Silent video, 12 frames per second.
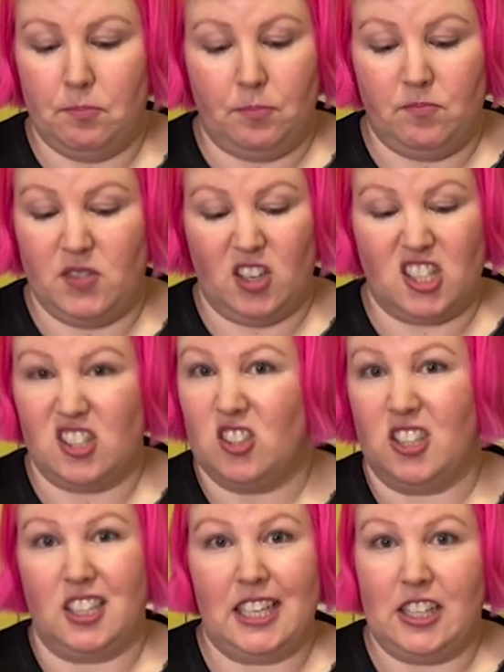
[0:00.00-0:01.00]
So I just
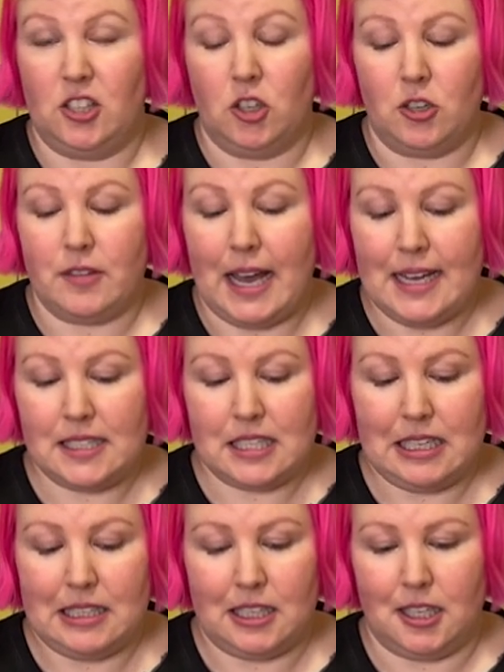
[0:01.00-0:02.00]
thought I'd let you know
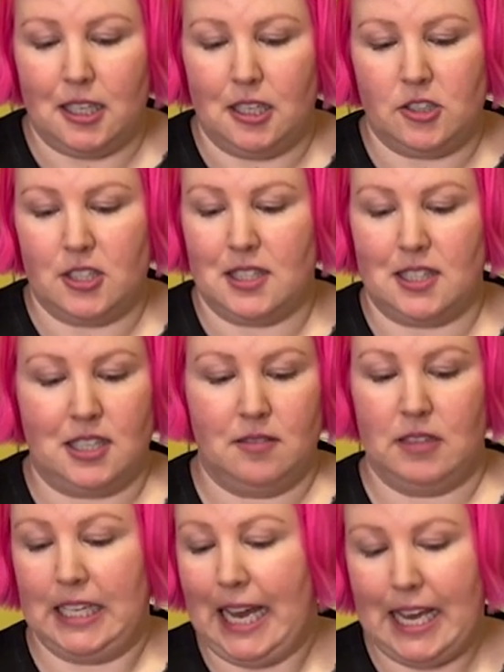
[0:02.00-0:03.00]
that, just
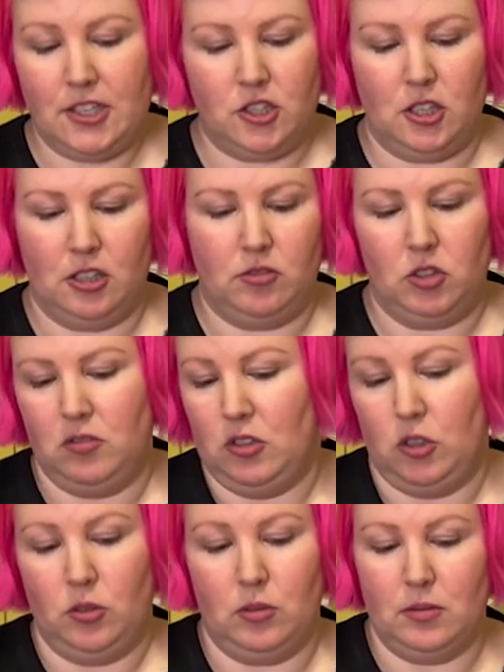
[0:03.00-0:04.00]
in case
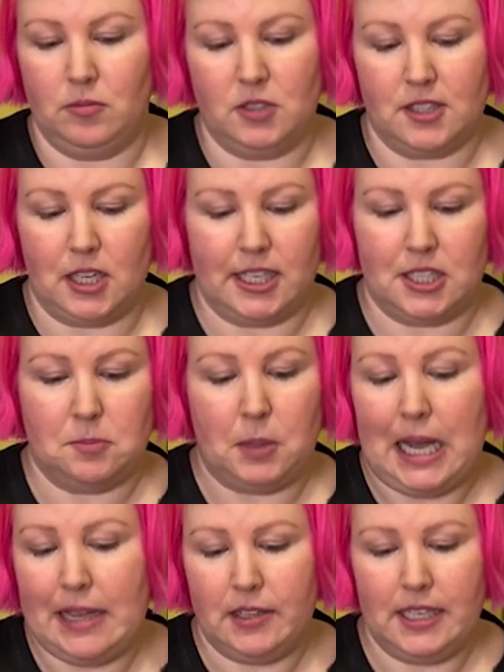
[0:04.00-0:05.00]
you decided to
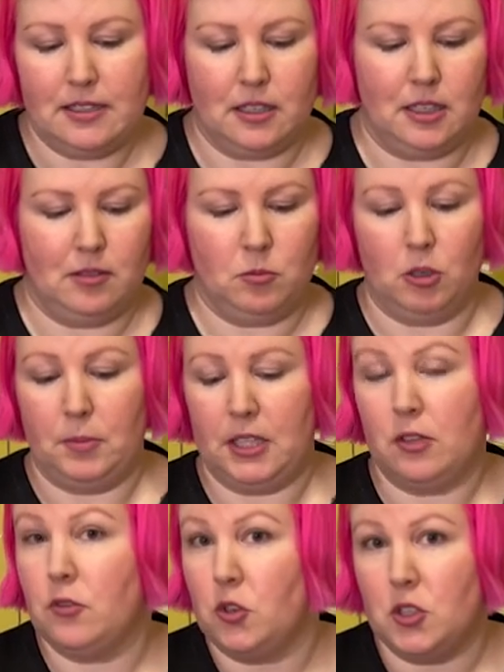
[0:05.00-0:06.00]
buy these and were a bit
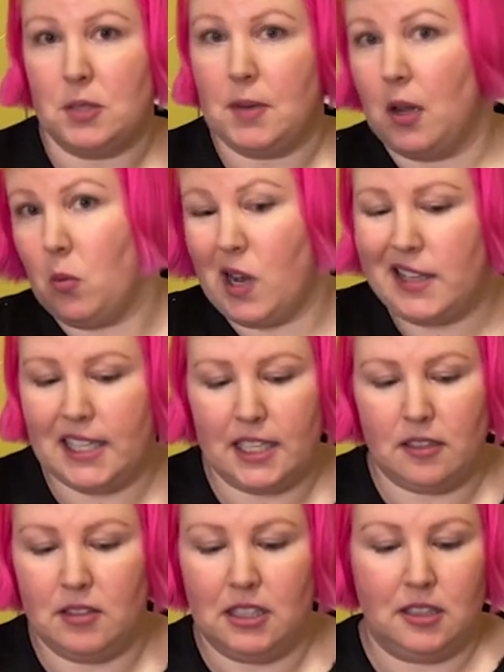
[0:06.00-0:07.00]
confused about why
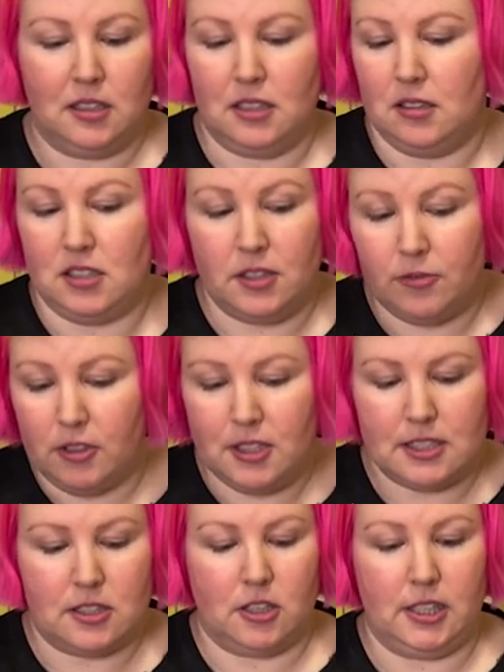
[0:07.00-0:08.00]
they're different.
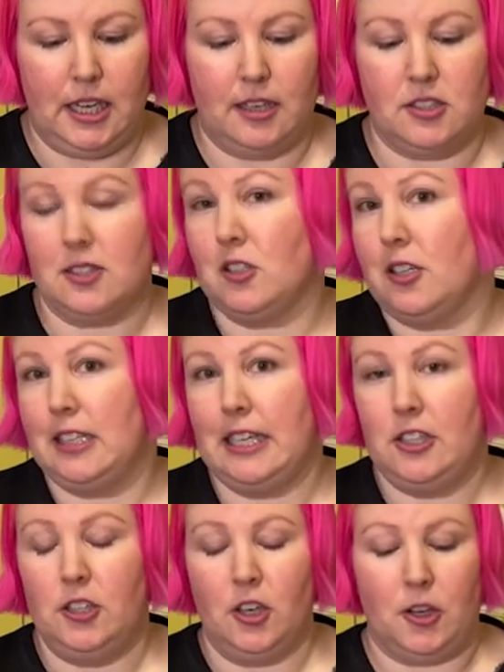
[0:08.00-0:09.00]
So yeah, just thought I'd
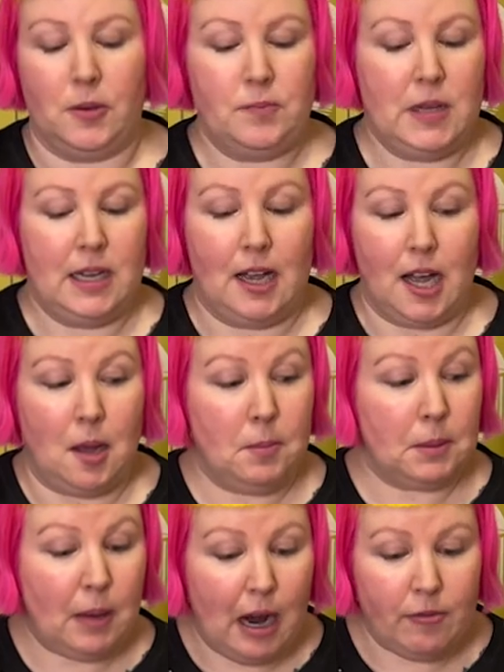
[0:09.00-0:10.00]
let you know.
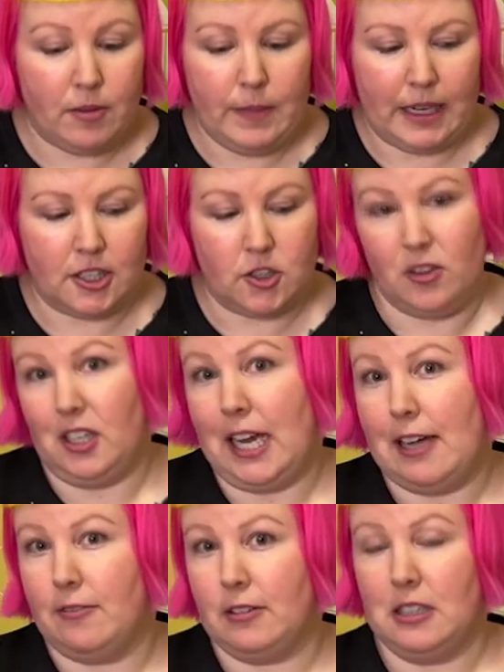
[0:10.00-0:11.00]
But apart from that, I don't think I
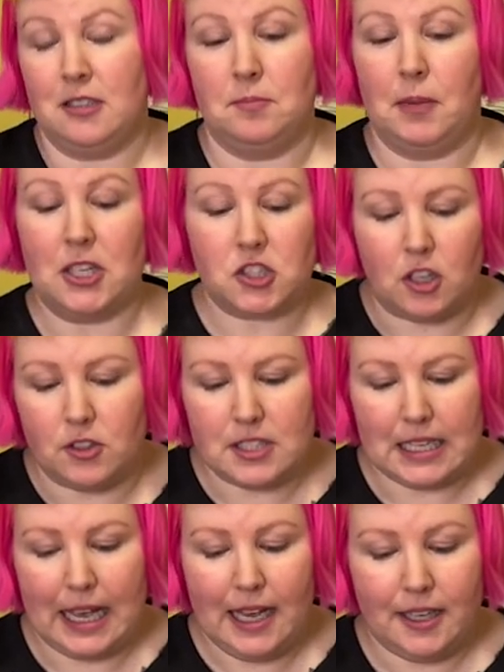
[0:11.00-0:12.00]
have much else
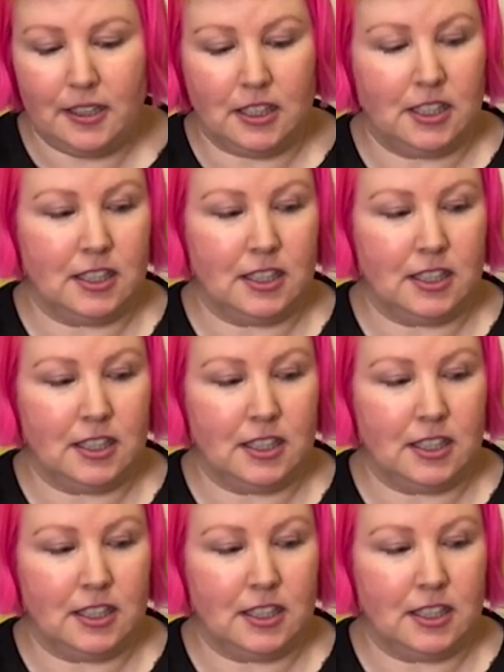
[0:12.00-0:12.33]
to add.